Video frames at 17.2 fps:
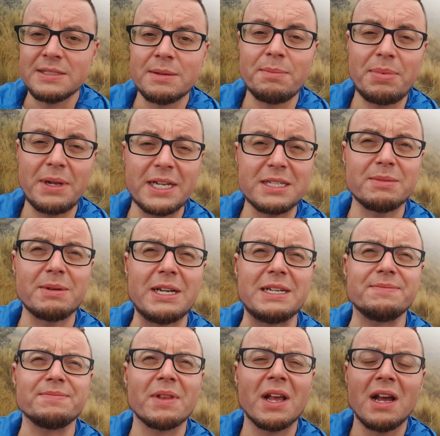Bless me.
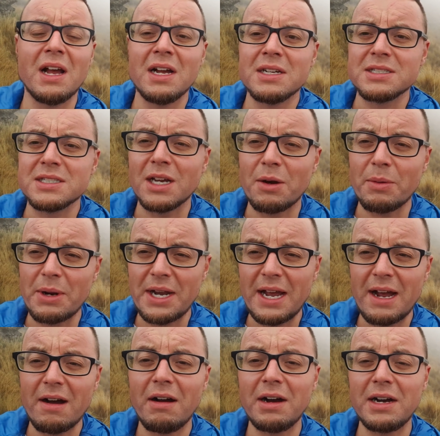So we're
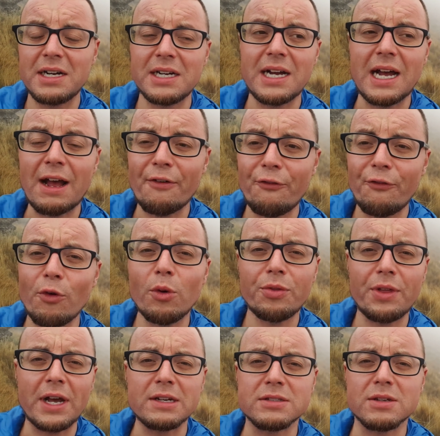now at
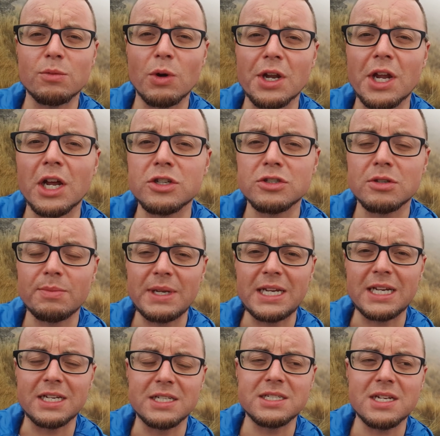4,100
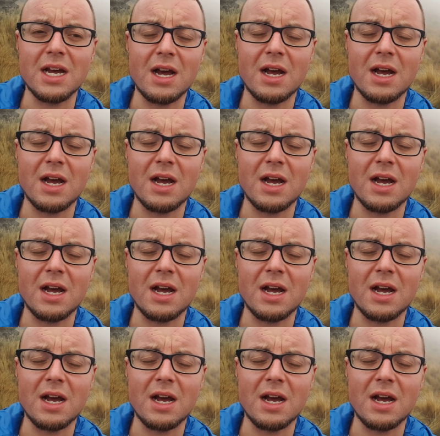meters.